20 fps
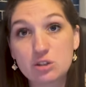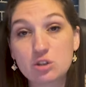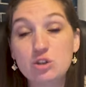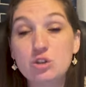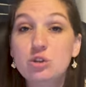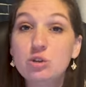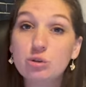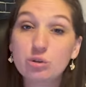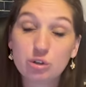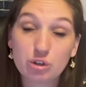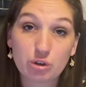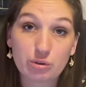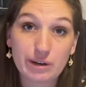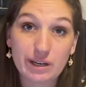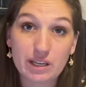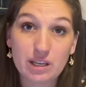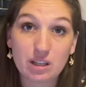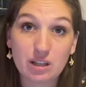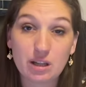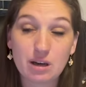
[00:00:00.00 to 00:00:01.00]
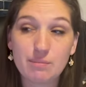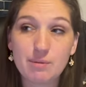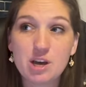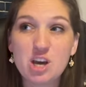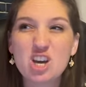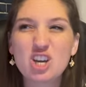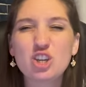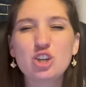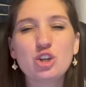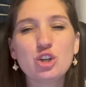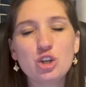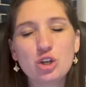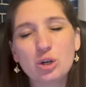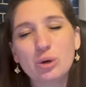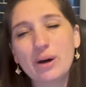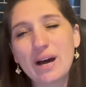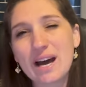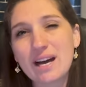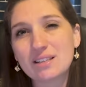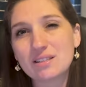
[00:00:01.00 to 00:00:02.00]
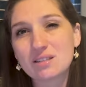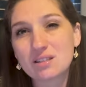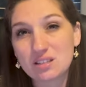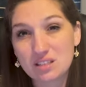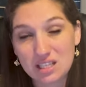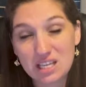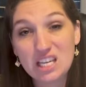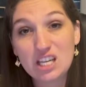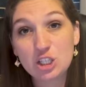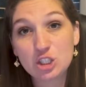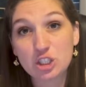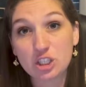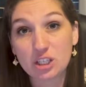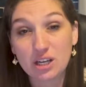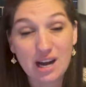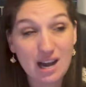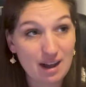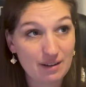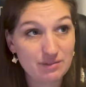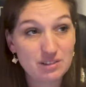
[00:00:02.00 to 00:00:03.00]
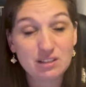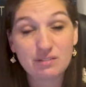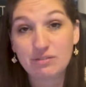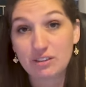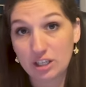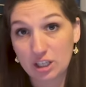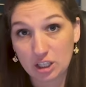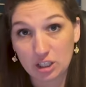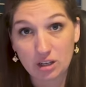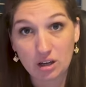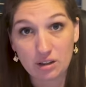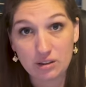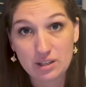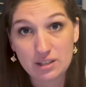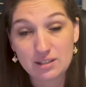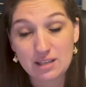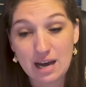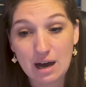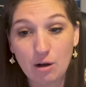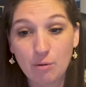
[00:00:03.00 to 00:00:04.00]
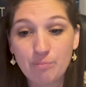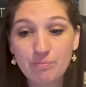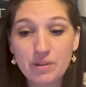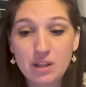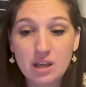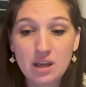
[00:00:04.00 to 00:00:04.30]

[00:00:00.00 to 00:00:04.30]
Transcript: new curriculum, you as the teacher have to figure all this out.